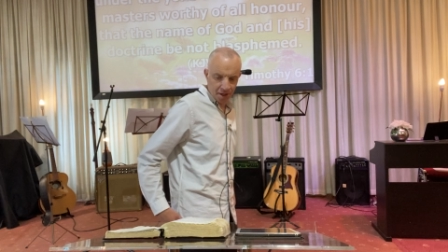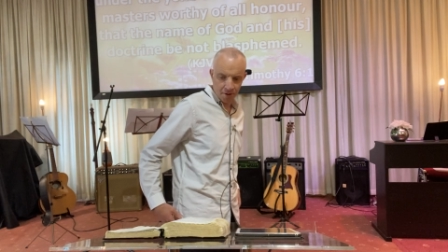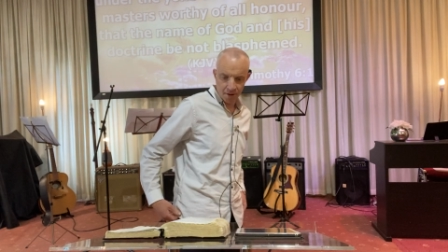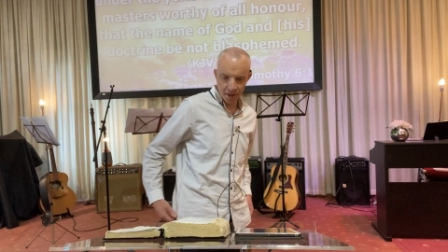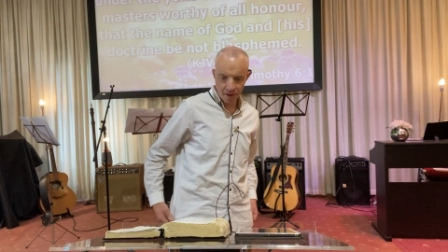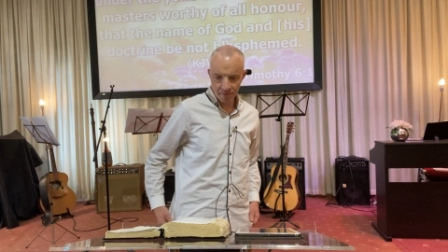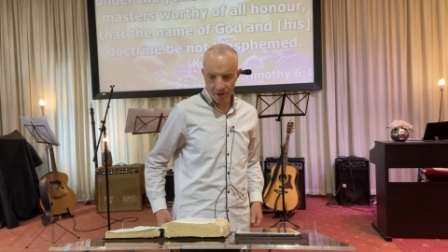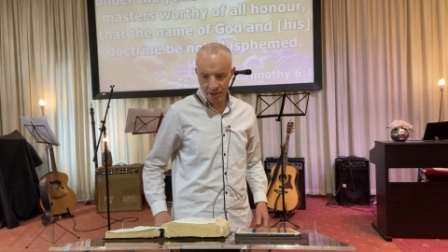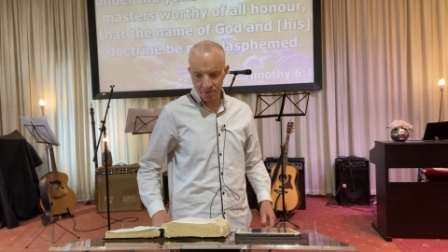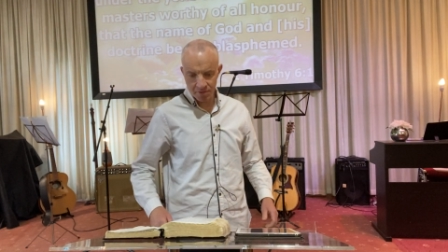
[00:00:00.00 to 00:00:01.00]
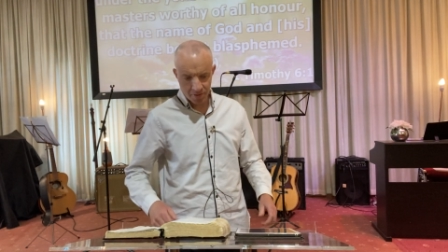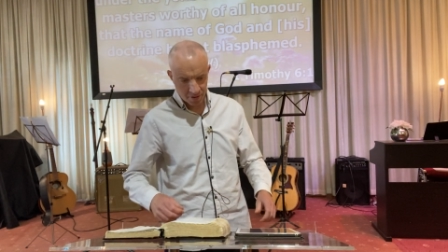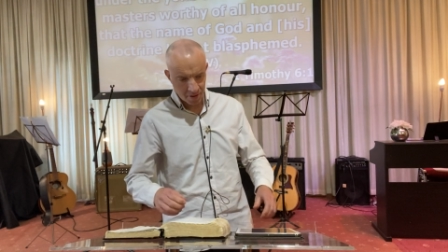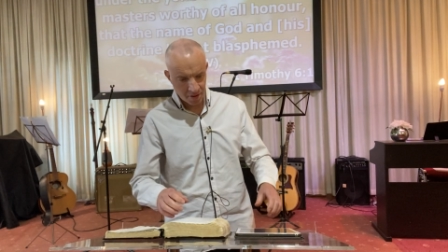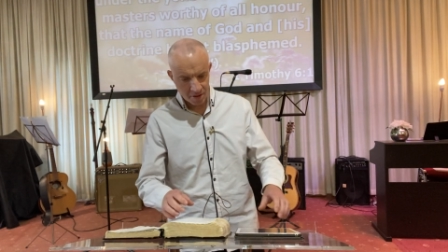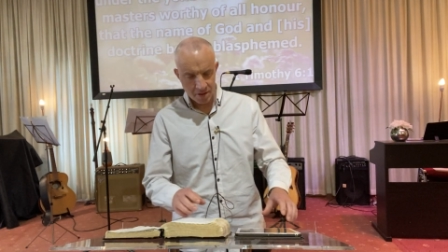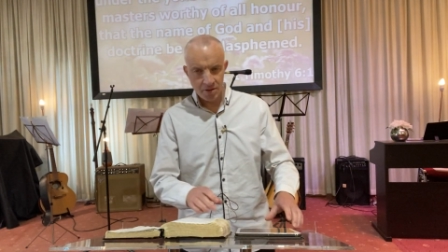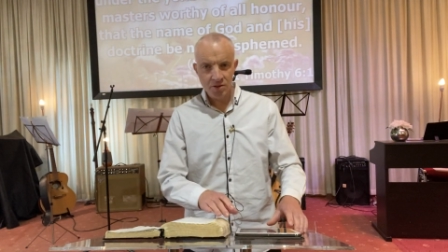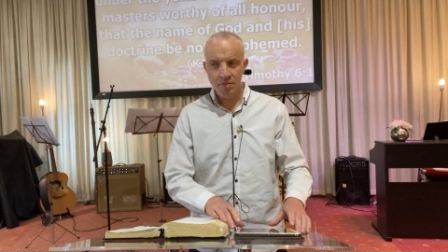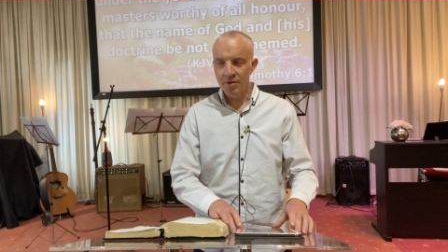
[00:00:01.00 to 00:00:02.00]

here again. Thanks for some